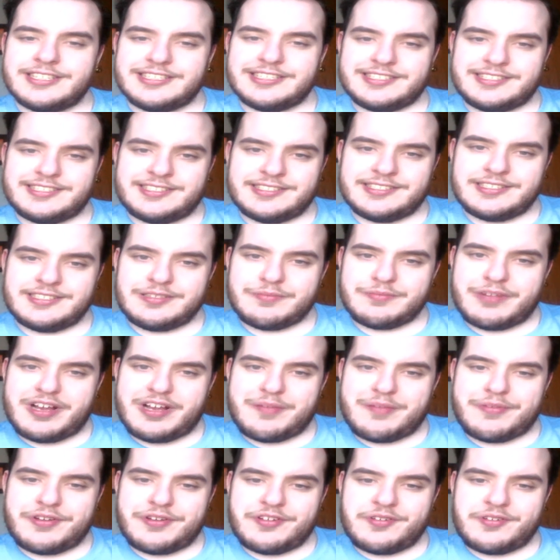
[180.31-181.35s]
non-existent in
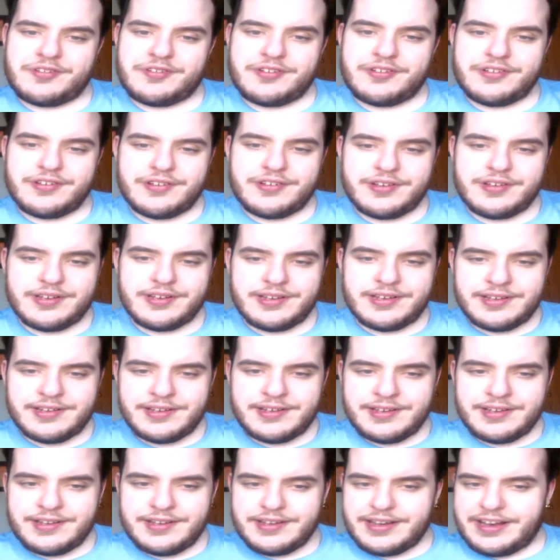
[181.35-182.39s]
my opinion.
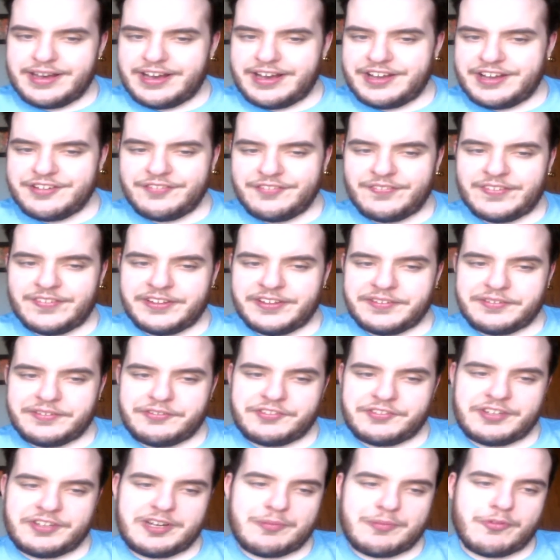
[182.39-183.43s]
I don't think there
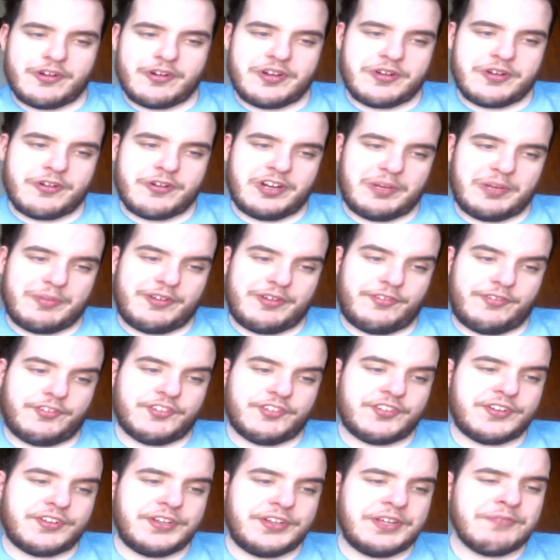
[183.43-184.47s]
was any point in turning him heel.
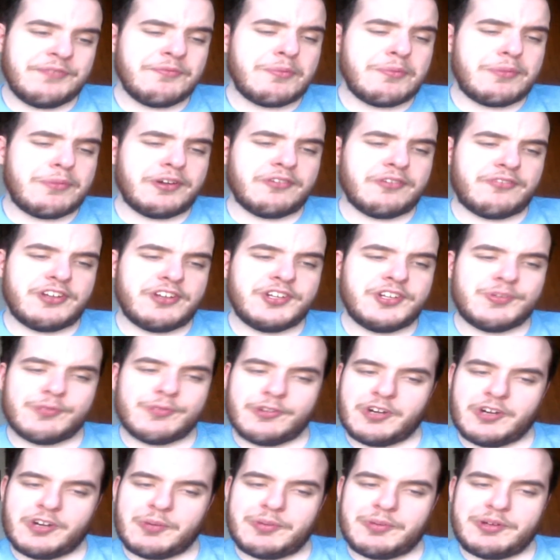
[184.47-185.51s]
Just give him a better face
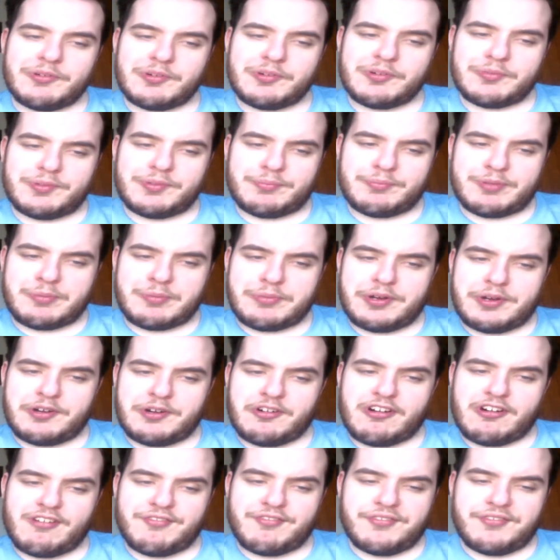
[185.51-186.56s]
program and he would have been
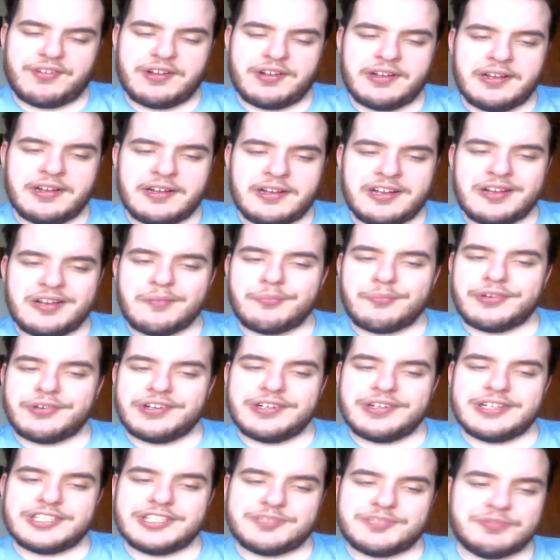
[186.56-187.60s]
better off.
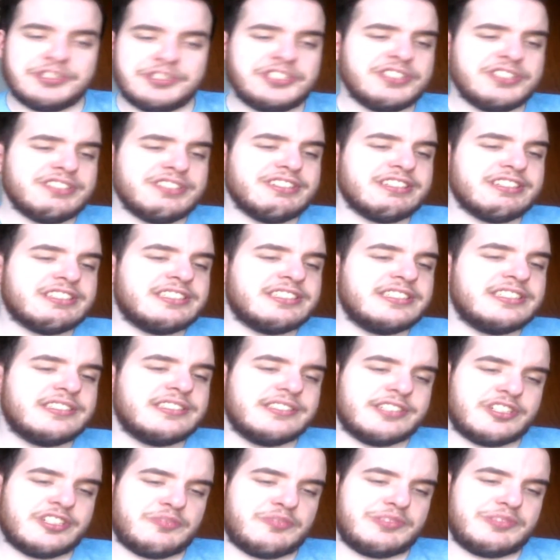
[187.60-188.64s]
But as much as I'd like to see
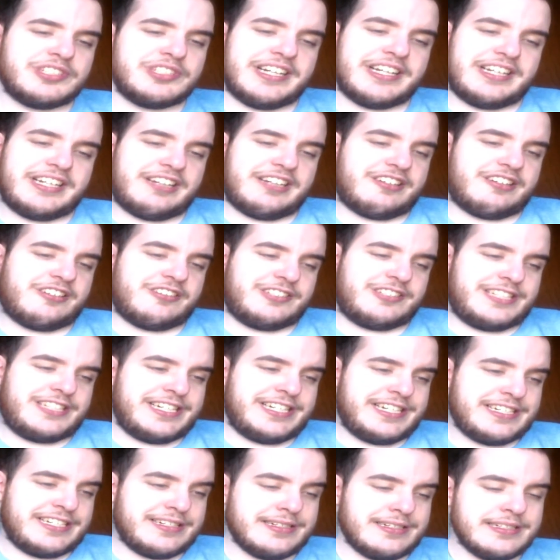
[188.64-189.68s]
Gentleman Jack Gallagher
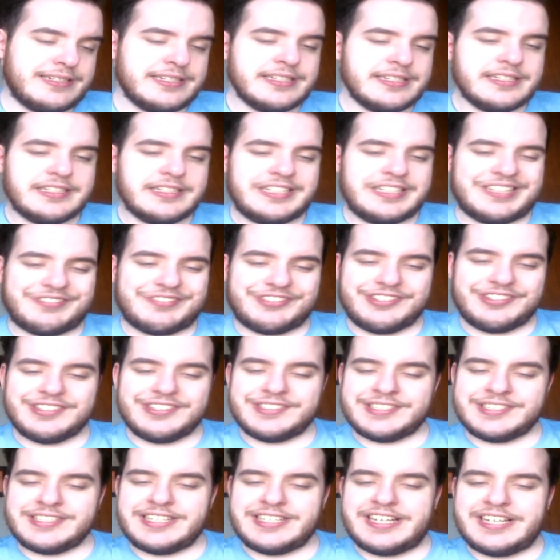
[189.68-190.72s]
take it, Neville
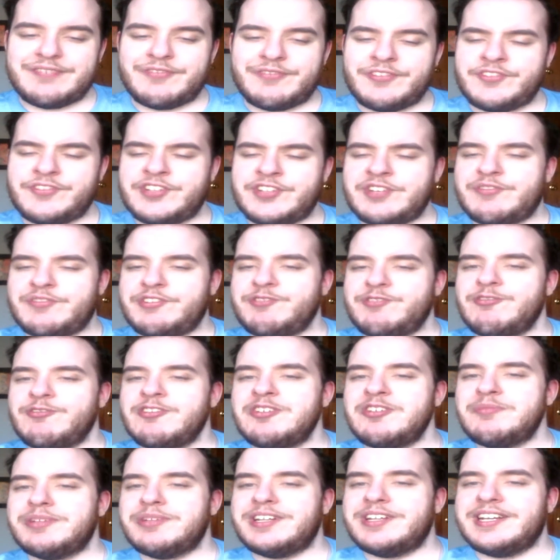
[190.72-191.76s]
is in the infancy of his
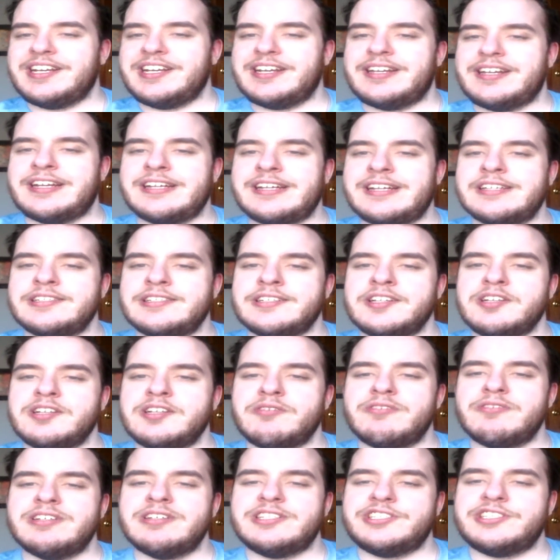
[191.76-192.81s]
run, but then again, he is on
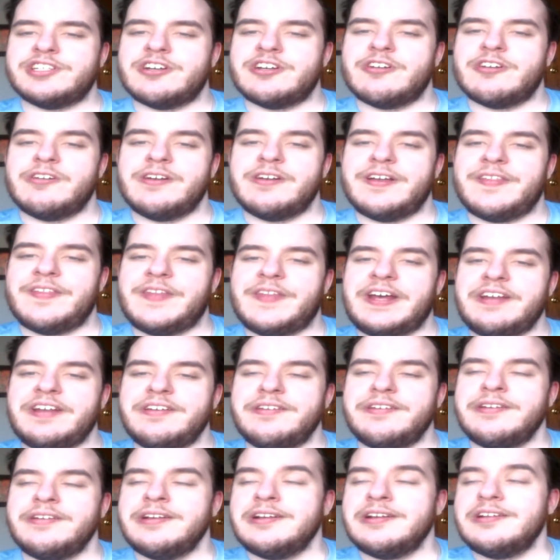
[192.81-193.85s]
the Red Show, and
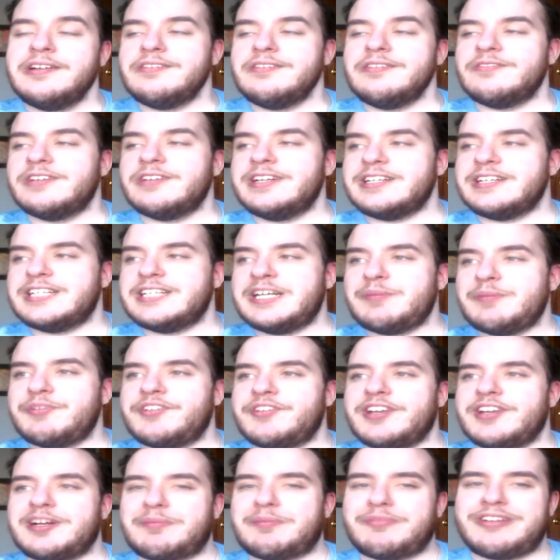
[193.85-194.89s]
that running team
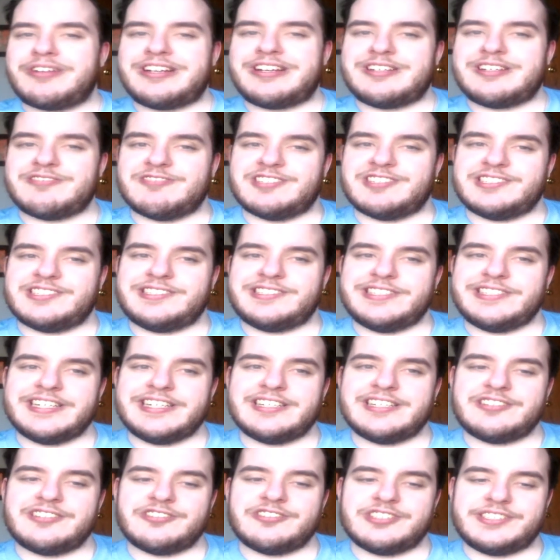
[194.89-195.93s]
is like a brain trust. You
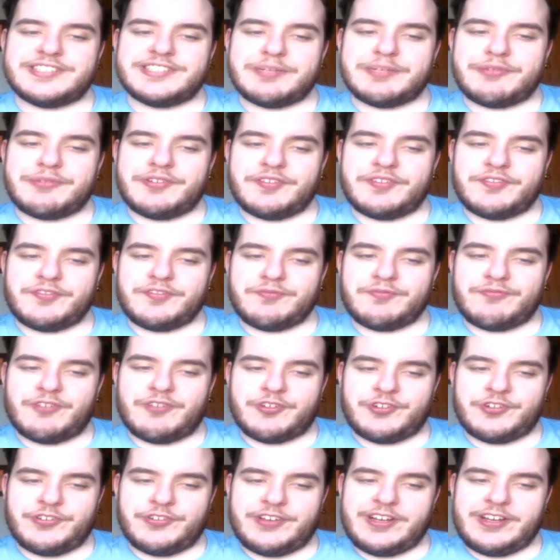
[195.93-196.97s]
can't trust them with
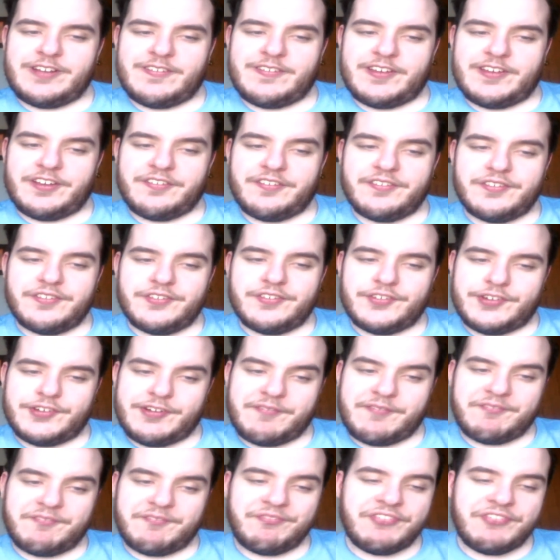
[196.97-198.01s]
virtually anything.
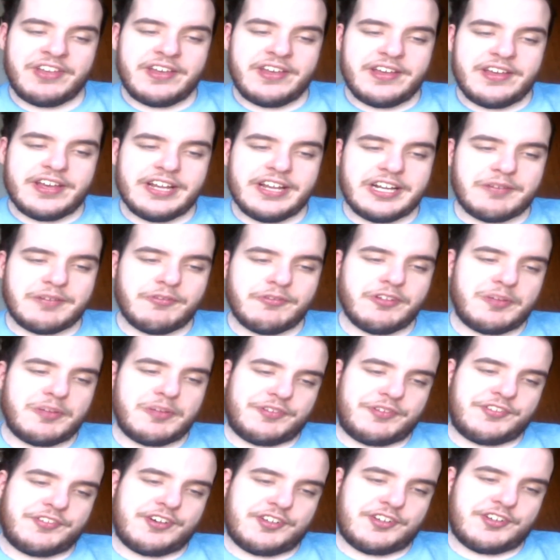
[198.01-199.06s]
So, it could really
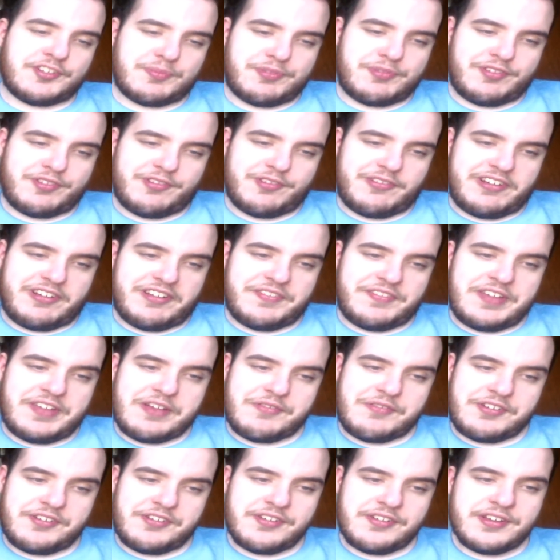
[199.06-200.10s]
be a toss-up either way on
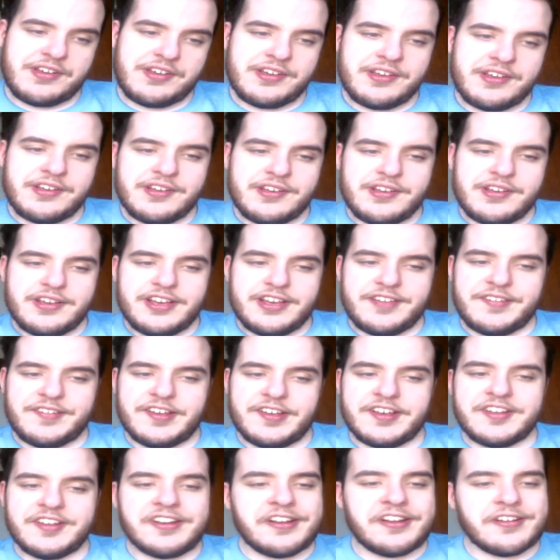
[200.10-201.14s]
that one. And
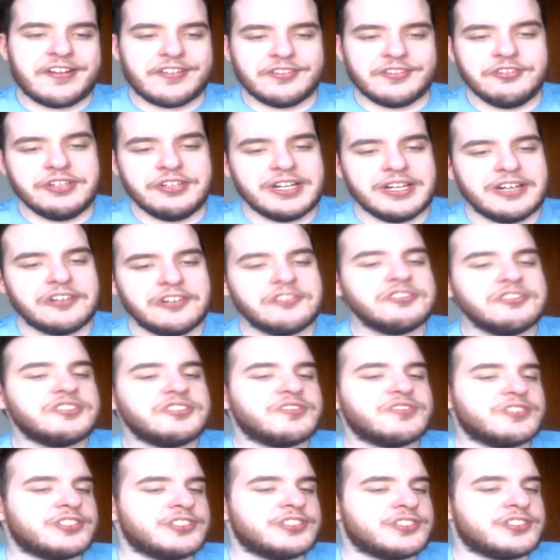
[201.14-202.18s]
then Luke
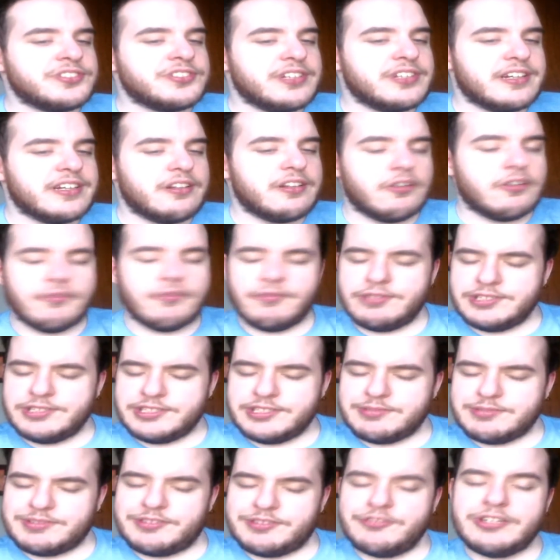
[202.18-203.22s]
Gallows
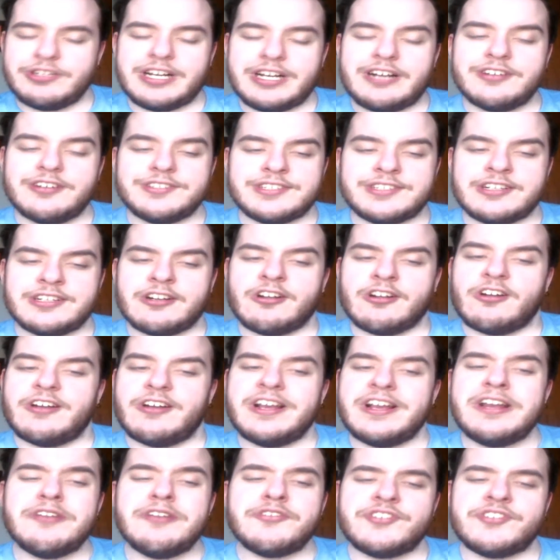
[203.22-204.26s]
and Carl
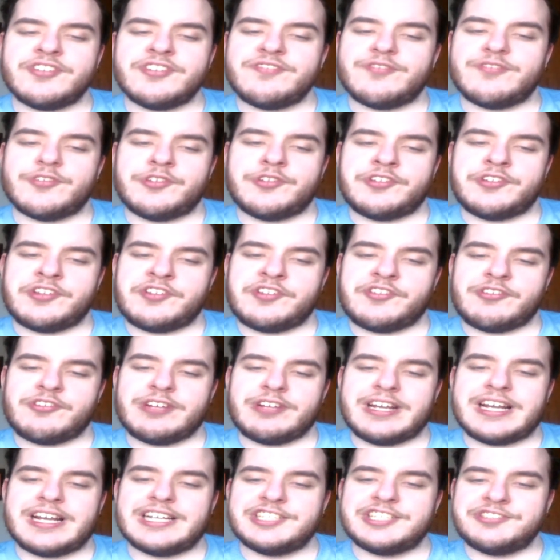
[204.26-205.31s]
Anderson versus Enzo
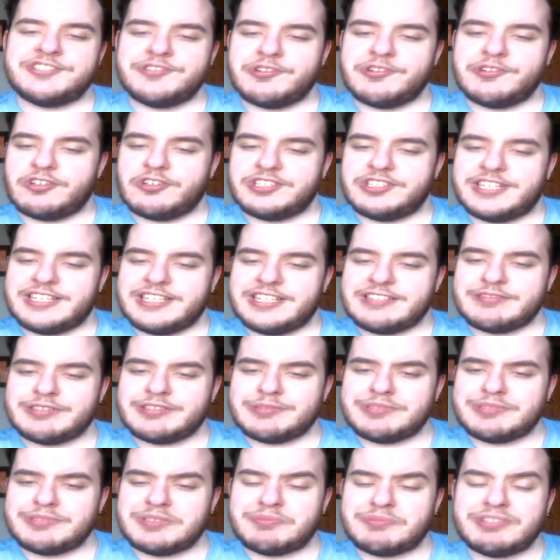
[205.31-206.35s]
and Cash for the Raw Tag Team
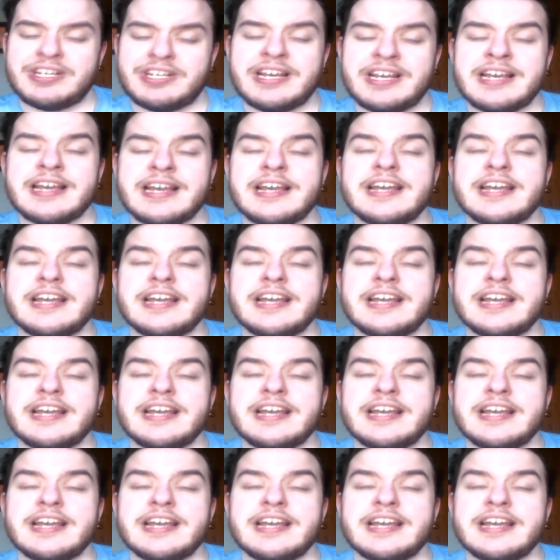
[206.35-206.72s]
Championships.